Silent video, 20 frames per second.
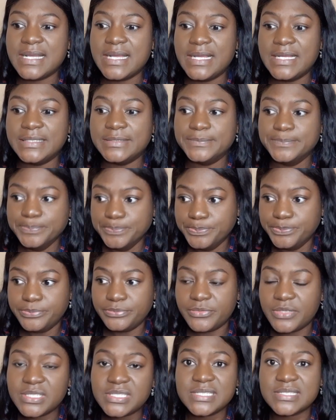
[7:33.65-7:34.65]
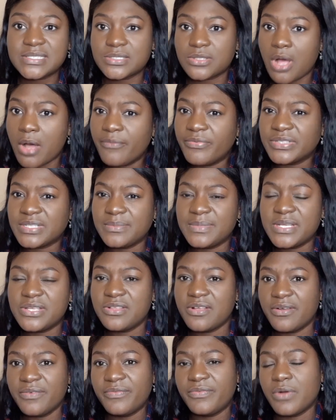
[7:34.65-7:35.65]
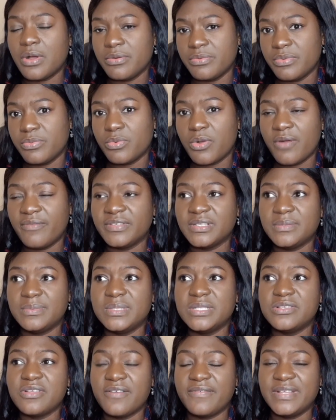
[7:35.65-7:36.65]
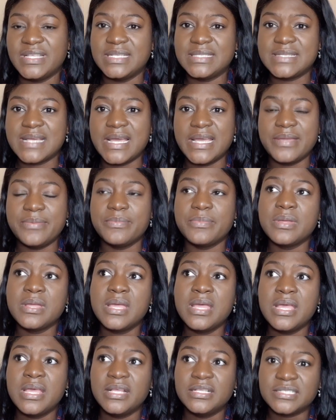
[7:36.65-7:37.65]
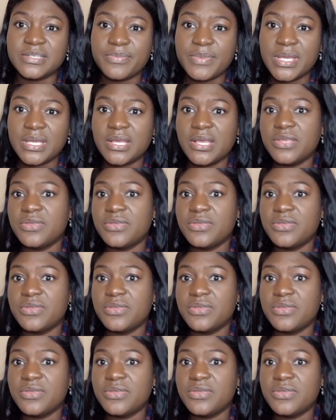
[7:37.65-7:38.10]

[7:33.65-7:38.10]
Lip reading: and it's just comfortable enough at the time in Jamaica.